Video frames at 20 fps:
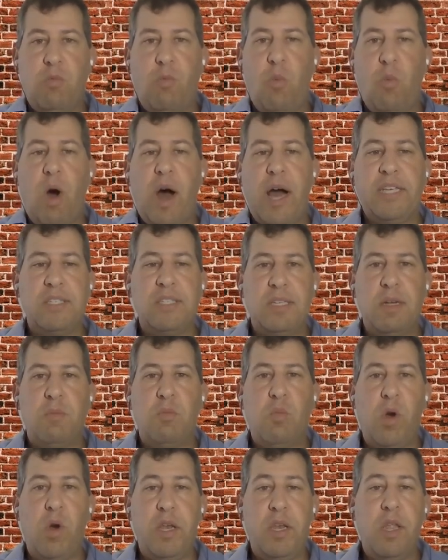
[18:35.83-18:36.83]
Why
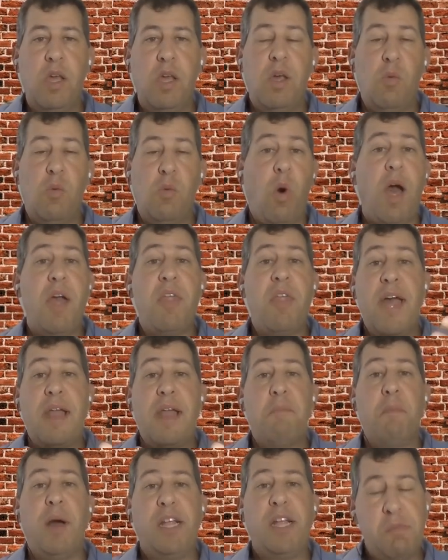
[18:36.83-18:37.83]

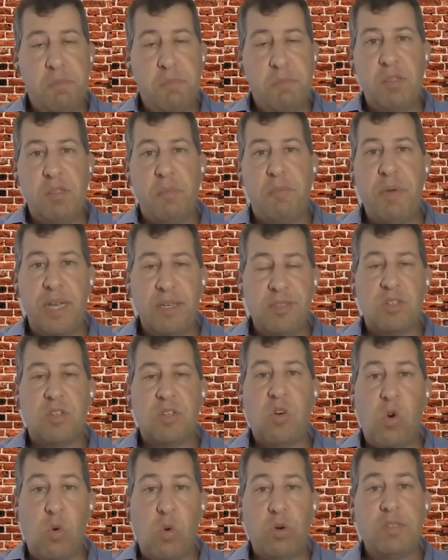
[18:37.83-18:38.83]
that might be the
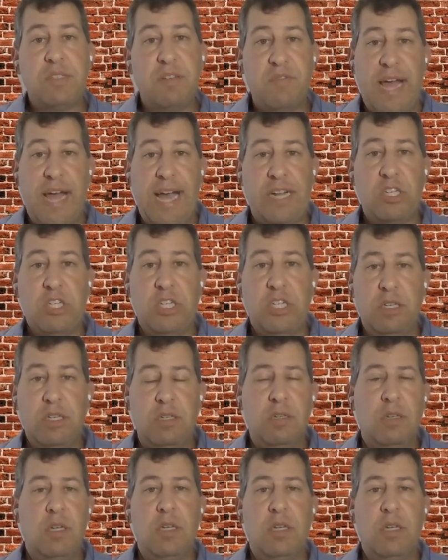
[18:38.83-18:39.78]
best course of action,